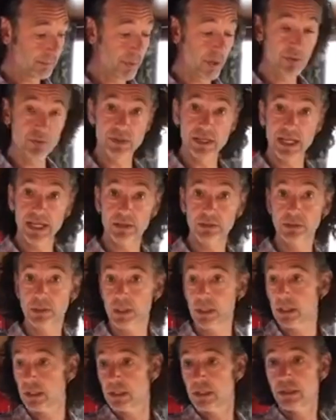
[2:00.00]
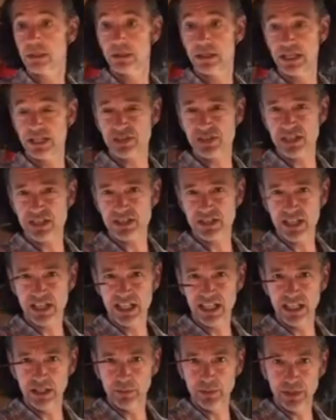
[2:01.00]
boat now. This is the
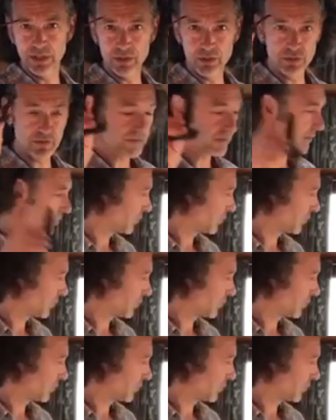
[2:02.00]
key we use for the